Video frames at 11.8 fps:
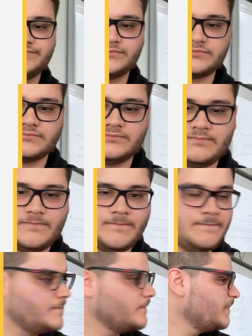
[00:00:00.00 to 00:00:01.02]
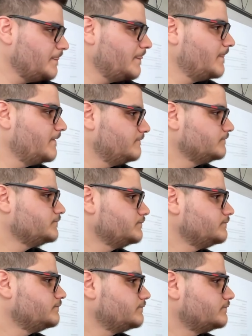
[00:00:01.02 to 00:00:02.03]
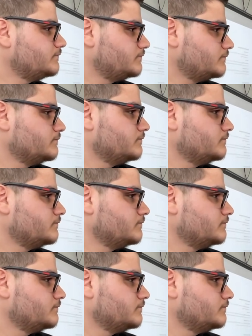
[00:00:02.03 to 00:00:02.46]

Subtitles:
Maybe you can use formulas here.